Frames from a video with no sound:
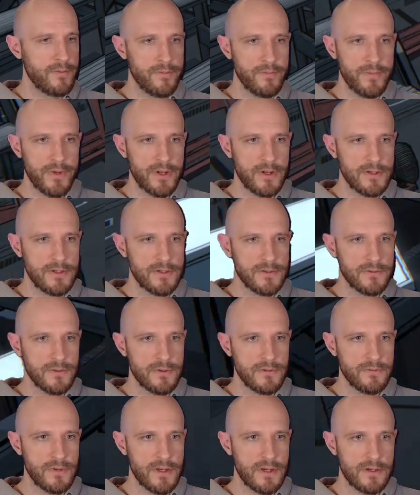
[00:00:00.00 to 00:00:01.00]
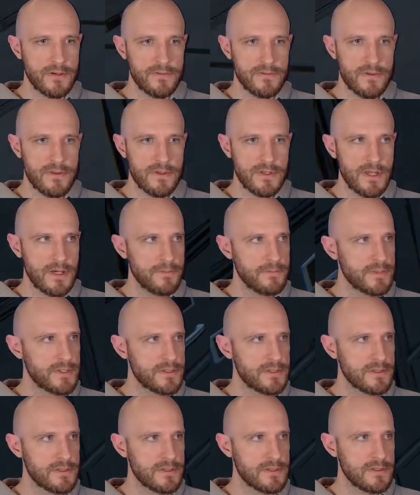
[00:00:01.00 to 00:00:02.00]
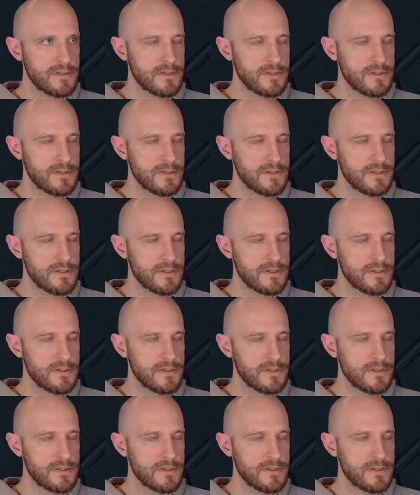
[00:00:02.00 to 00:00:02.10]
But I don't want to run out of steps.